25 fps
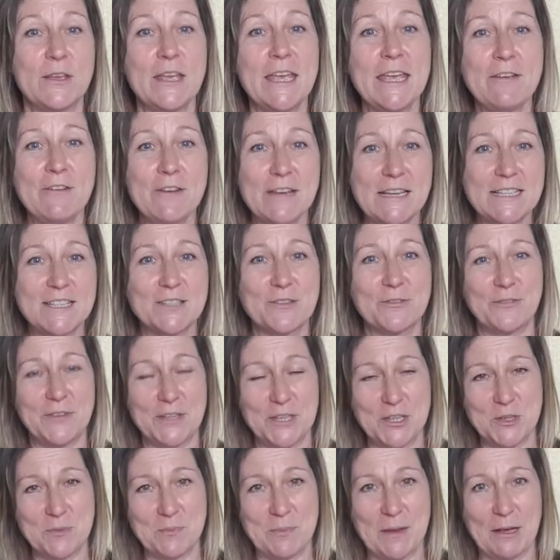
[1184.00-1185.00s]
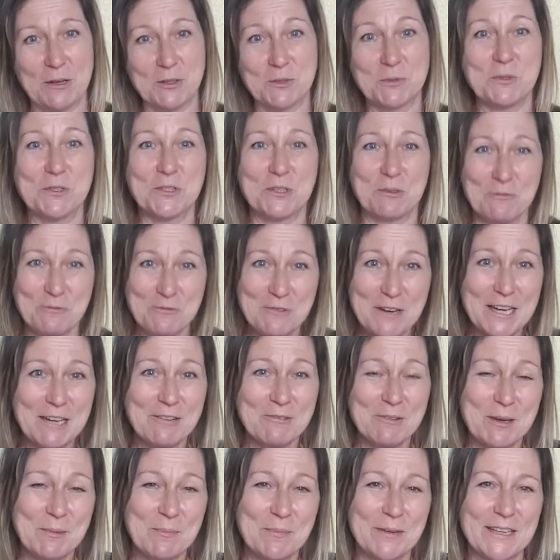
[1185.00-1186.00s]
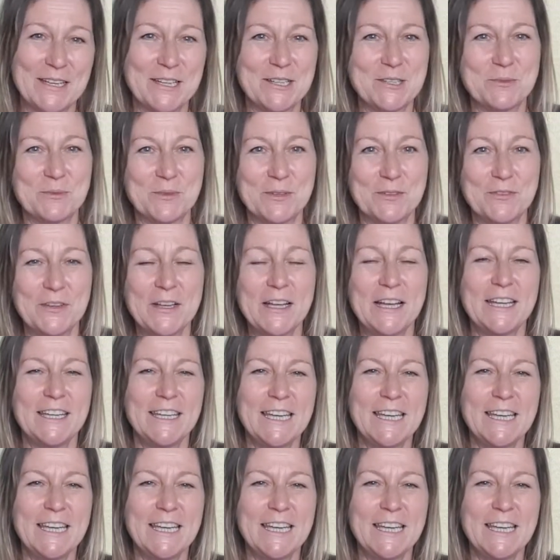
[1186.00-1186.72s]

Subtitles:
here is the finished belt, which I'm really, really pleased with.